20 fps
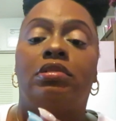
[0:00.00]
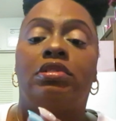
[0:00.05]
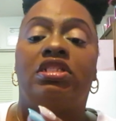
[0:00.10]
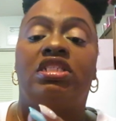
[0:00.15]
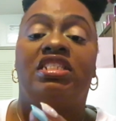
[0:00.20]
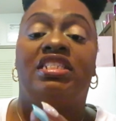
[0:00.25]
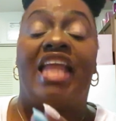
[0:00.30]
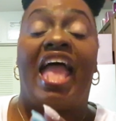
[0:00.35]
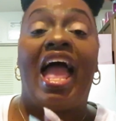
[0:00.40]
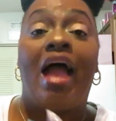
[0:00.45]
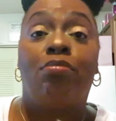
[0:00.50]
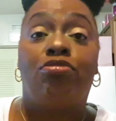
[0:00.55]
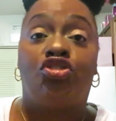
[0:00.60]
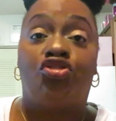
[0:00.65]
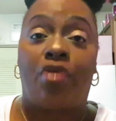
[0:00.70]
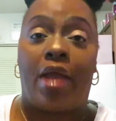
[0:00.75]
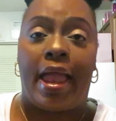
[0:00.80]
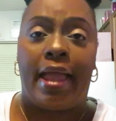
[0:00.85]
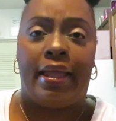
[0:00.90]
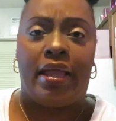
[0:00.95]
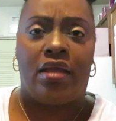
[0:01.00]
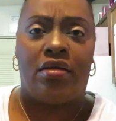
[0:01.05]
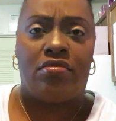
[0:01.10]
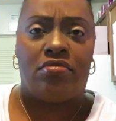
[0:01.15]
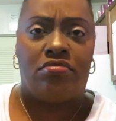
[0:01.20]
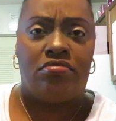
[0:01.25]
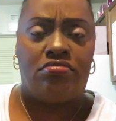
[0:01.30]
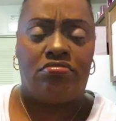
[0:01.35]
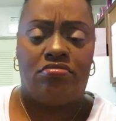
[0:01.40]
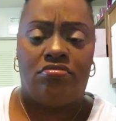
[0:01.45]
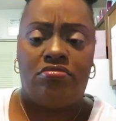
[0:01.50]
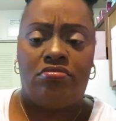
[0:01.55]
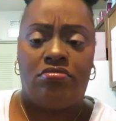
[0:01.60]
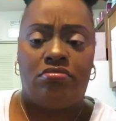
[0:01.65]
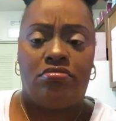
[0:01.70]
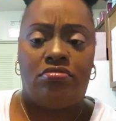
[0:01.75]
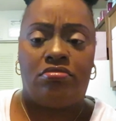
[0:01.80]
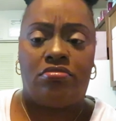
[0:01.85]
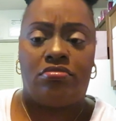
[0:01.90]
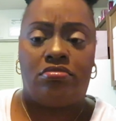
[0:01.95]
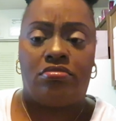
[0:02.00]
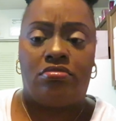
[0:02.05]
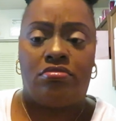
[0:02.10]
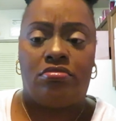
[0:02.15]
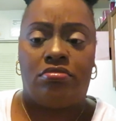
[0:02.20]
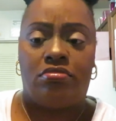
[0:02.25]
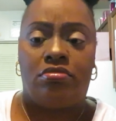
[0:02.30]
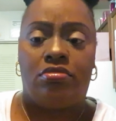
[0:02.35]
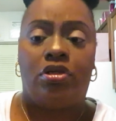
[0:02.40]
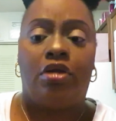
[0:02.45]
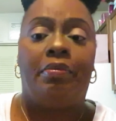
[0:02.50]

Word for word: snapdragon mm, mm-hmm.